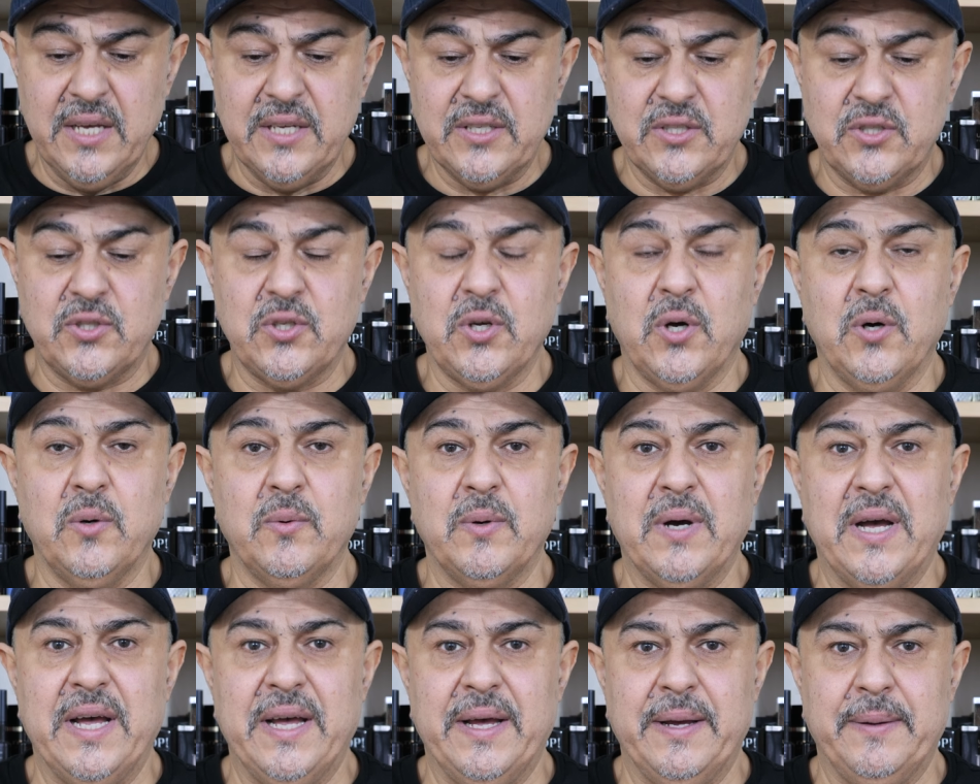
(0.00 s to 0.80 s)

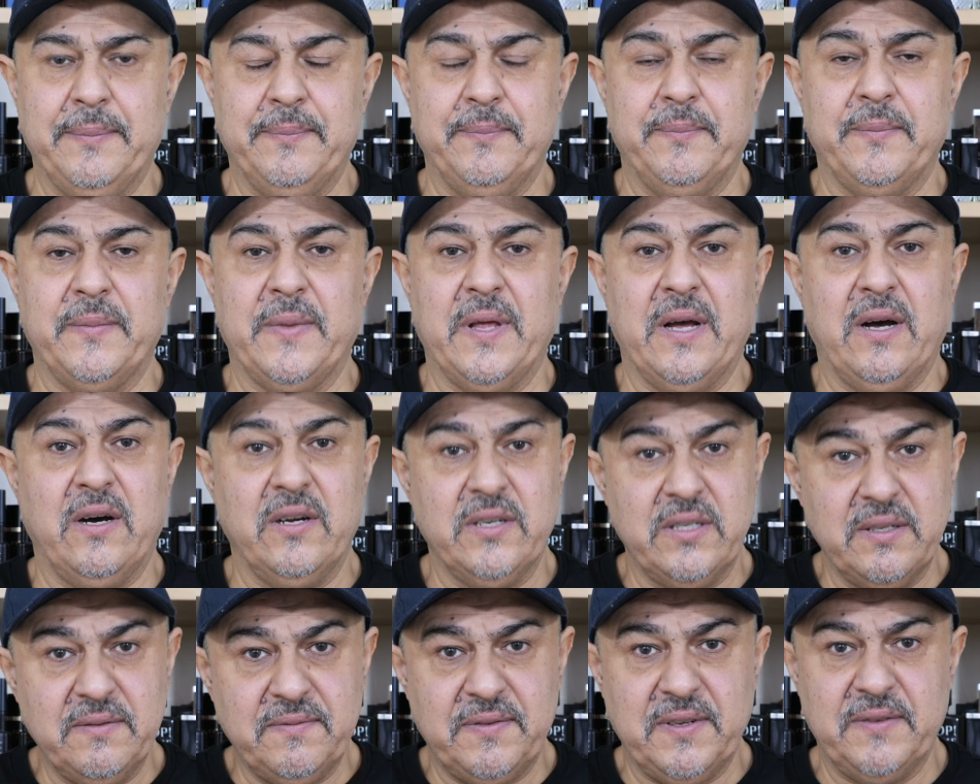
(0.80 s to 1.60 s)
So
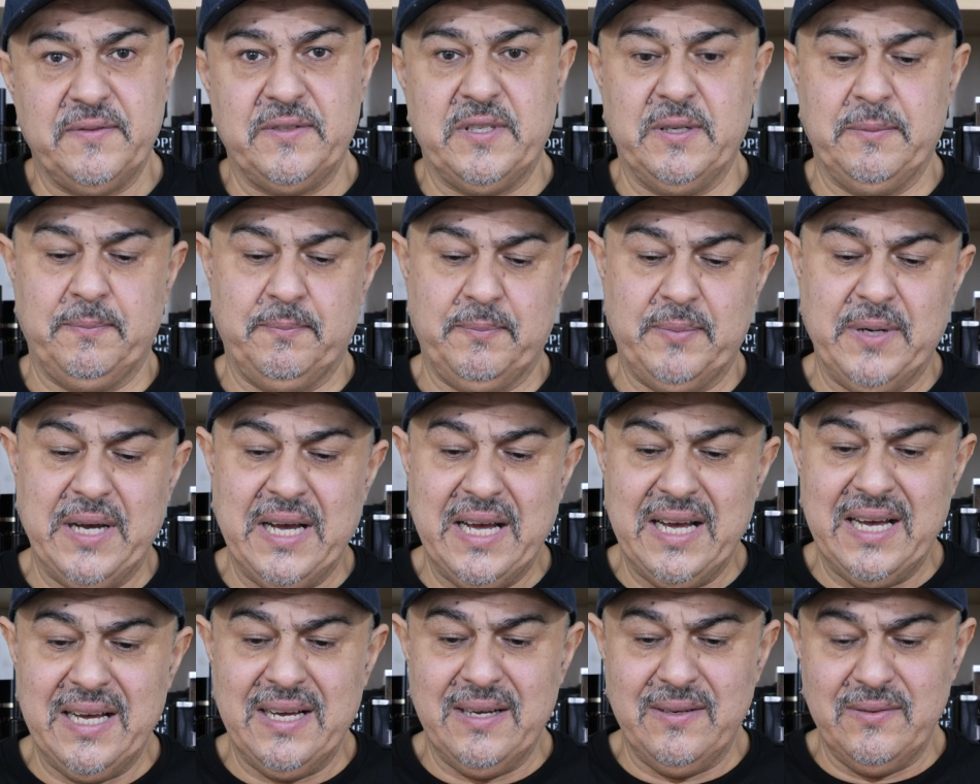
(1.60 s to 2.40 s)

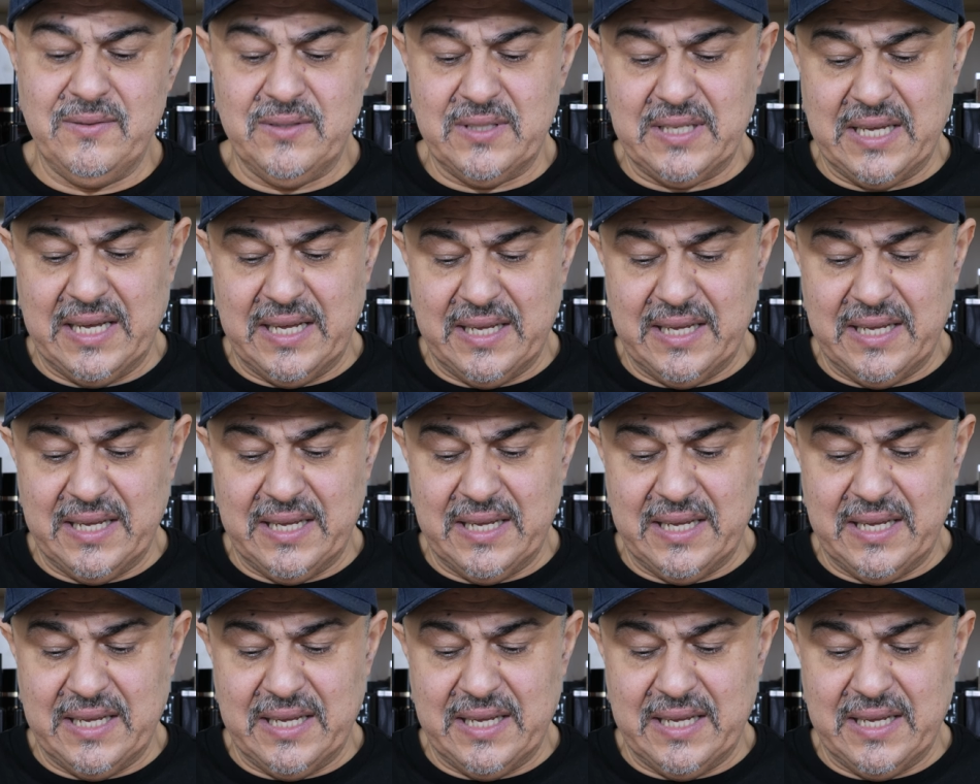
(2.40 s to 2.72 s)
£150,